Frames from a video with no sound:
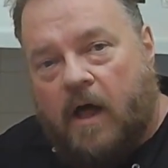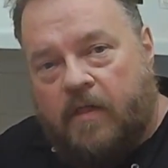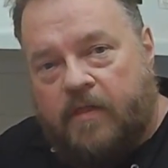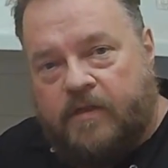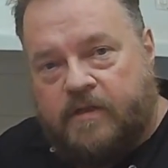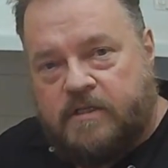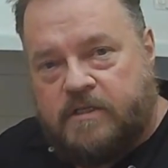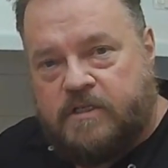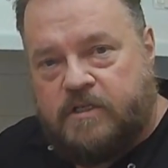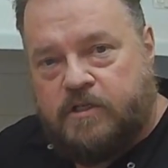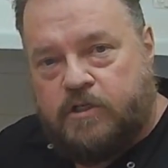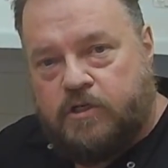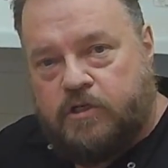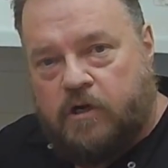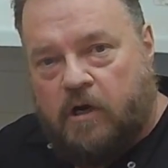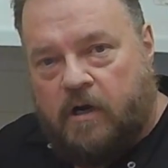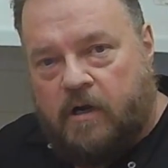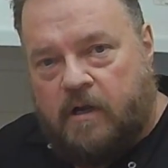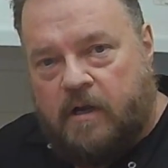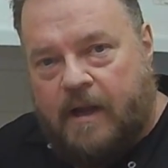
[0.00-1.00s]
This
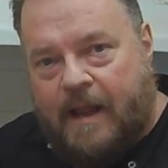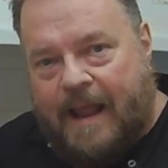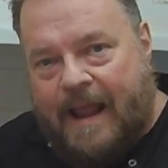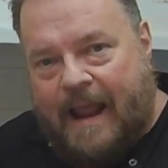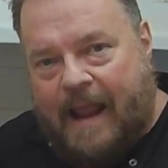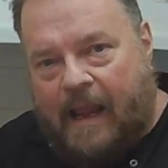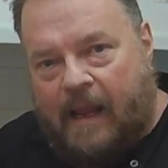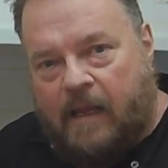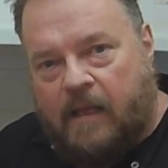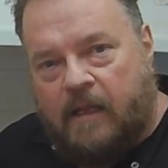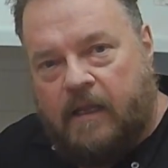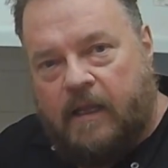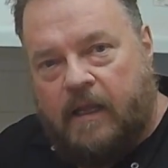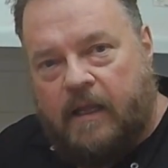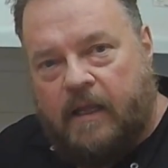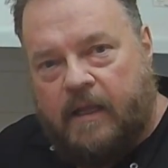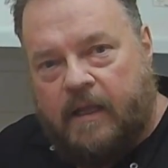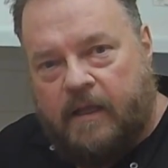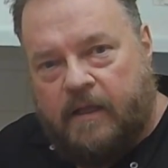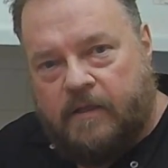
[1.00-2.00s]
Chardonnay
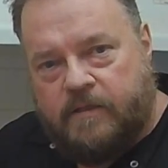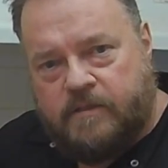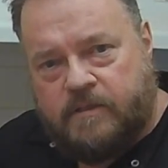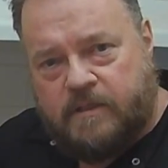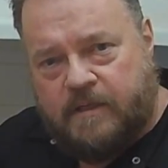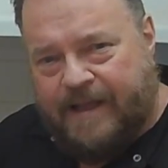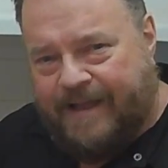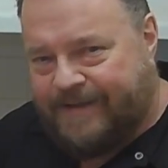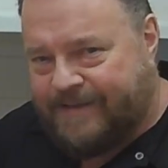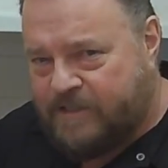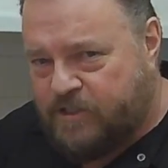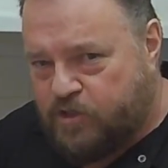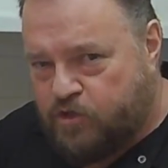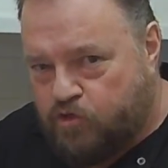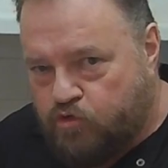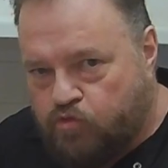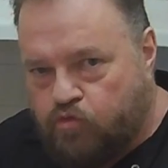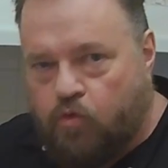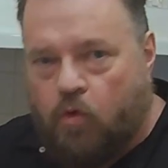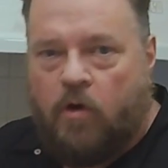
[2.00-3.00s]
is
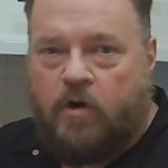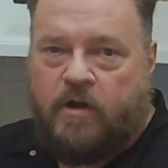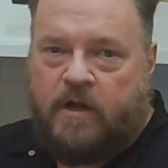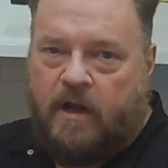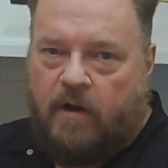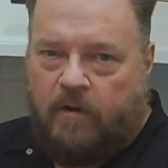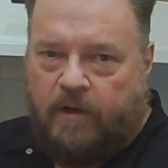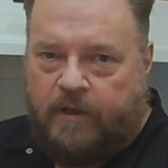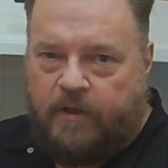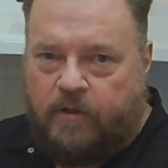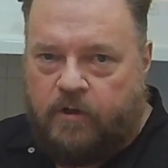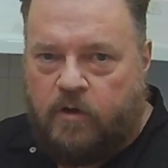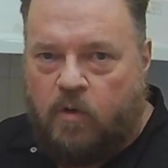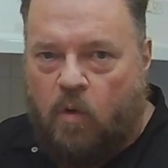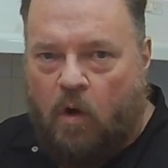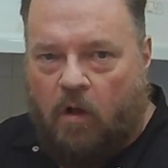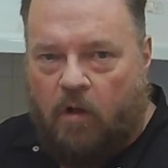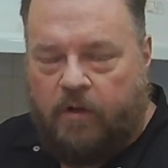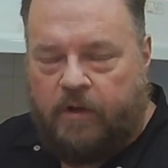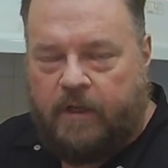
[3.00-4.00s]
extraordinarily good
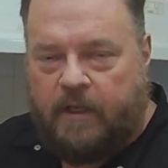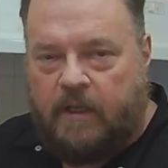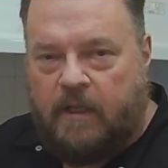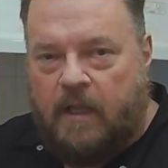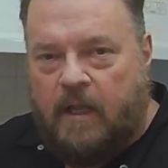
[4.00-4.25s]
quality.